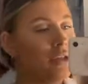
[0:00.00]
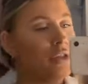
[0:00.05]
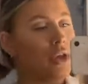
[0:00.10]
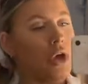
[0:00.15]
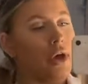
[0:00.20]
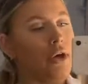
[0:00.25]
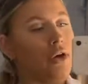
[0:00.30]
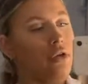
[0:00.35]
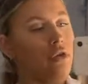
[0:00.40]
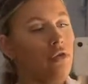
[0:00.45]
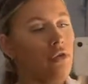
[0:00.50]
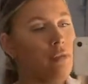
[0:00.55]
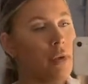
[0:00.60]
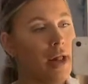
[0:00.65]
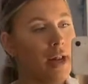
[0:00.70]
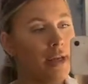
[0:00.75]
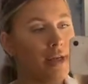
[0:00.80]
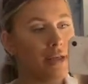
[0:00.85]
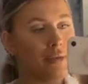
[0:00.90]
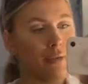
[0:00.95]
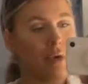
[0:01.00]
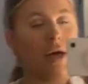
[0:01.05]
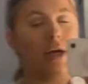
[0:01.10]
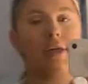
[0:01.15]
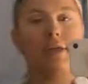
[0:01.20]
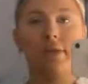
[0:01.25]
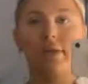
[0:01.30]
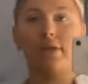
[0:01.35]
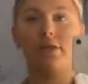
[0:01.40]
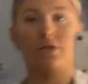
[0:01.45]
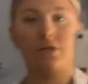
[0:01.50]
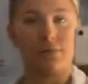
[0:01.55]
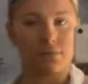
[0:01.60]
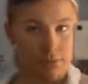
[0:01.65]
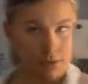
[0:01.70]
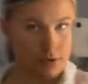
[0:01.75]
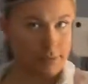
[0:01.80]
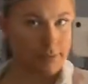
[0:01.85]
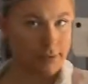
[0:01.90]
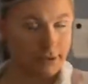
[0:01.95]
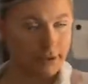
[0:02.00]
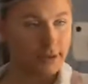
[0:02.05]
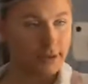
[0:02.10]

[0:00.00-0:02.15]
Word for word: that i got from aliexpress and just primark